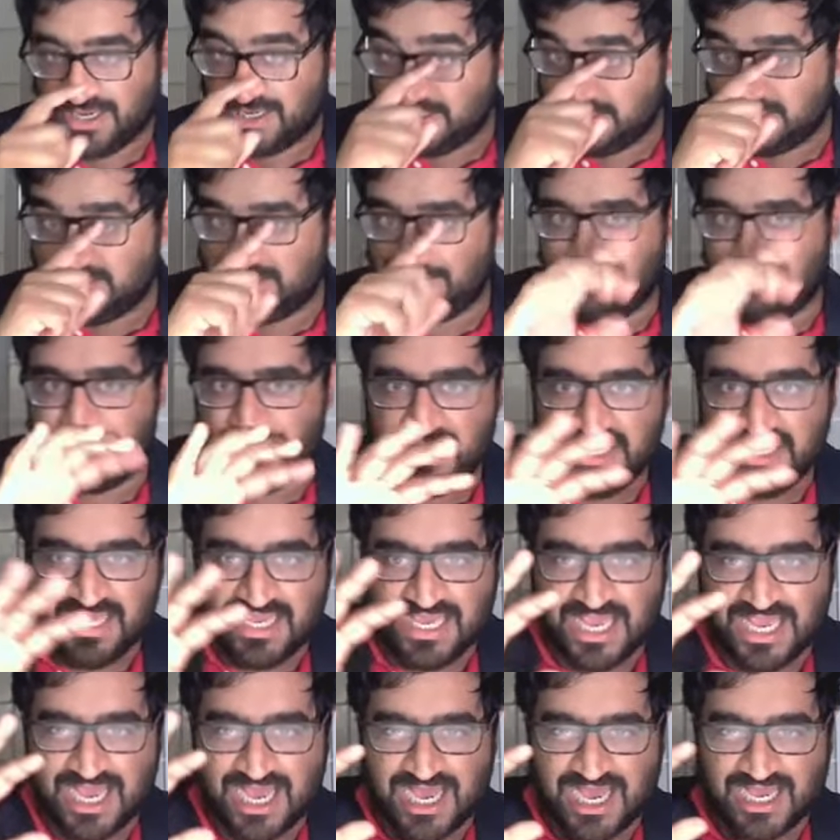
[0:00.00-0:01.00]
to be
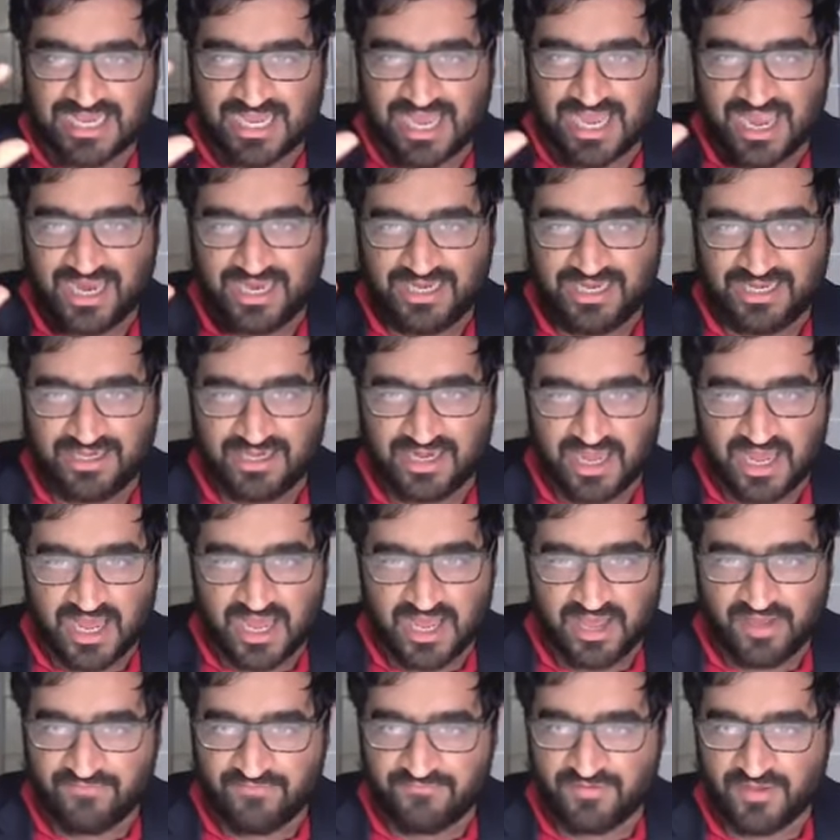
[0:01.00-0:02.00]
a kind
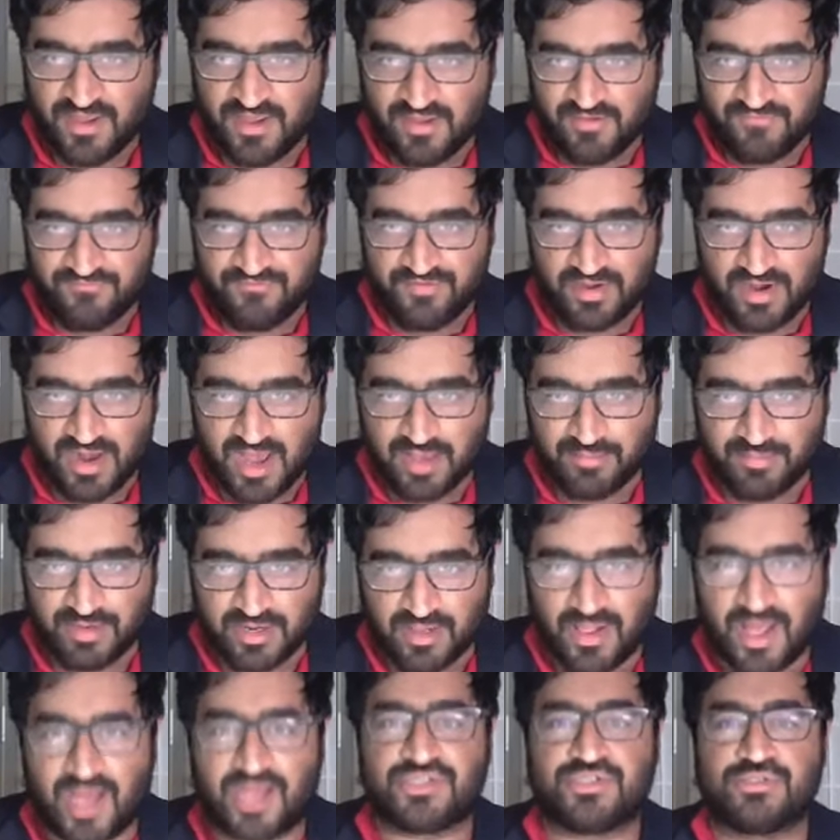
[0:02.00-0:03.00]
of
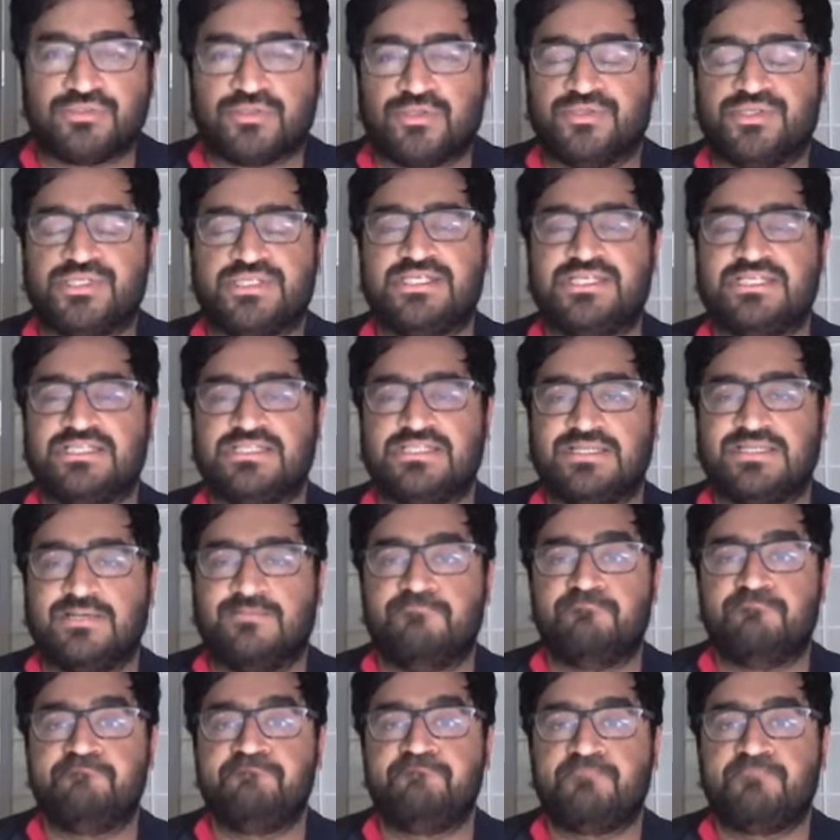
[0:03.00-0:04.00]
phenomenological system.
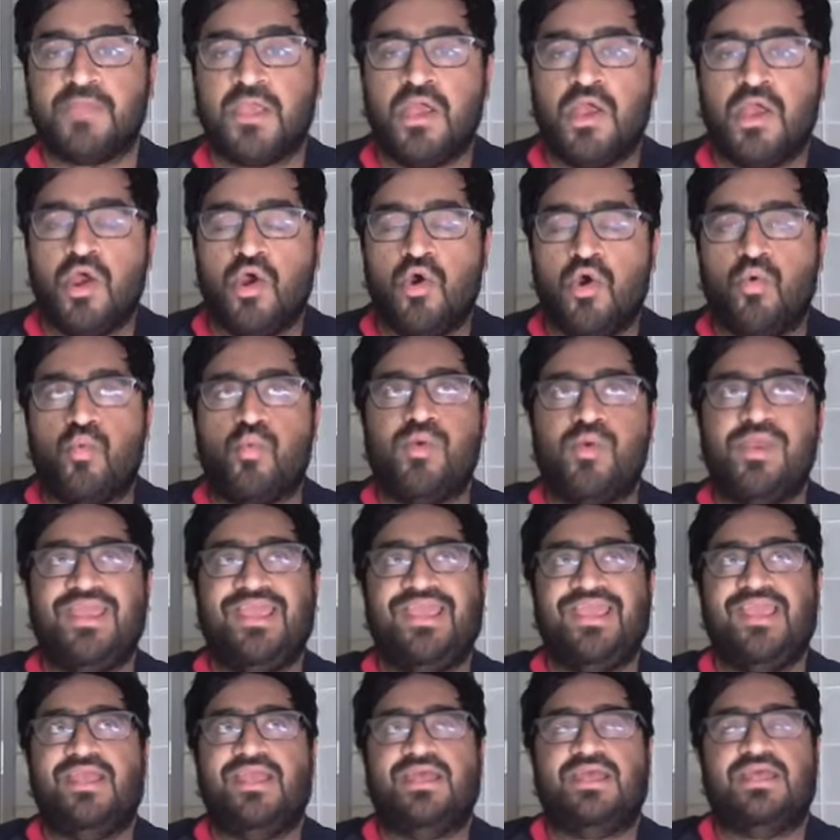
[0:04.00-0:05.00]

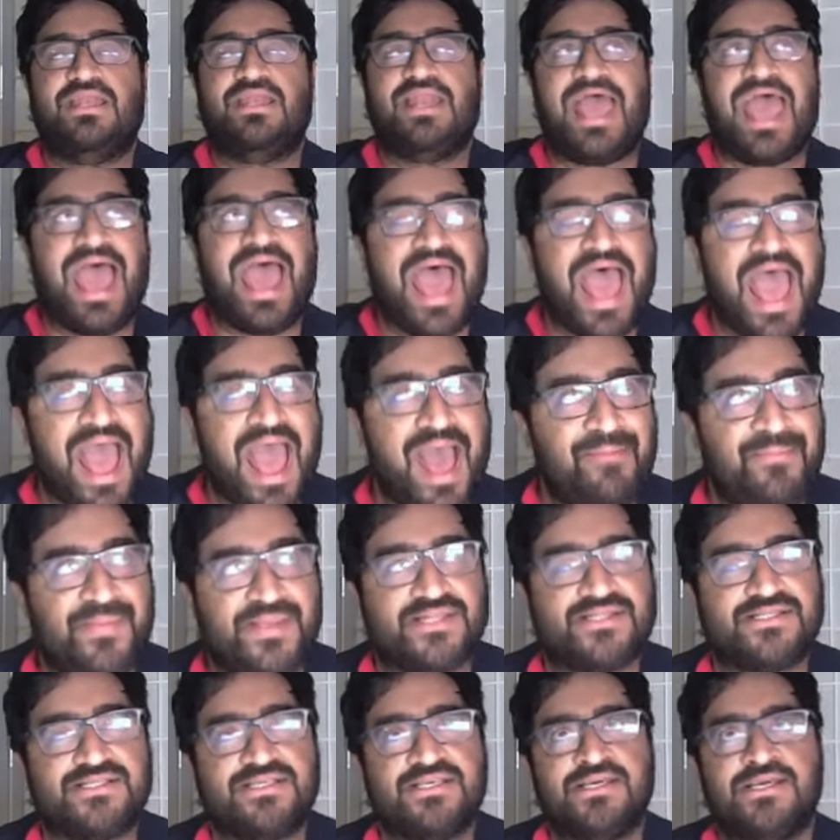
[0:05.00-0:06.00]
We
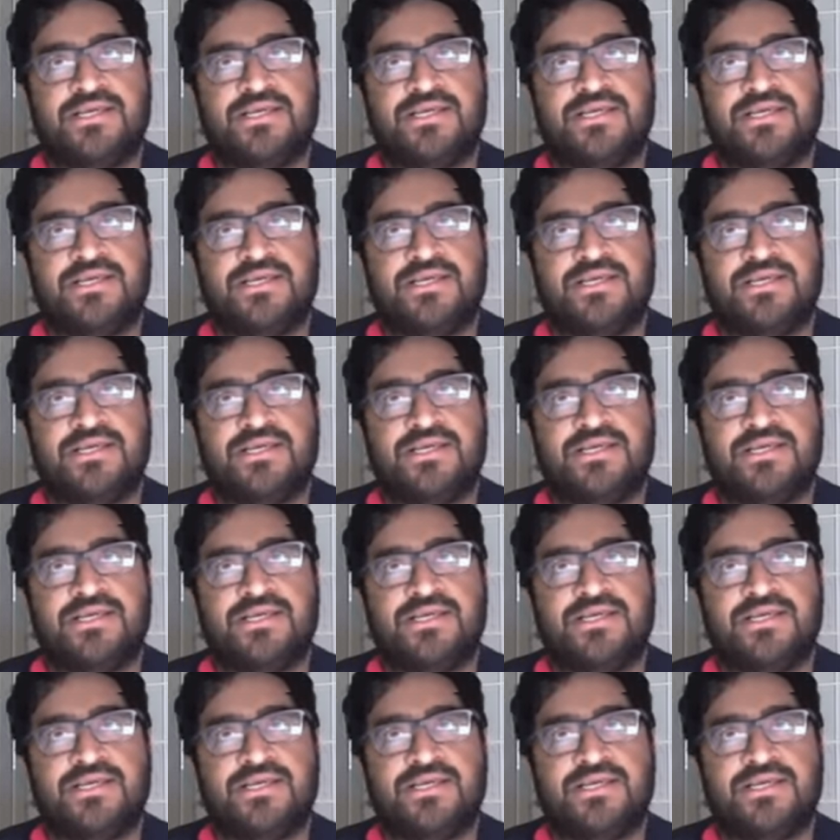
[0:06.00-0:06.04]
inhabit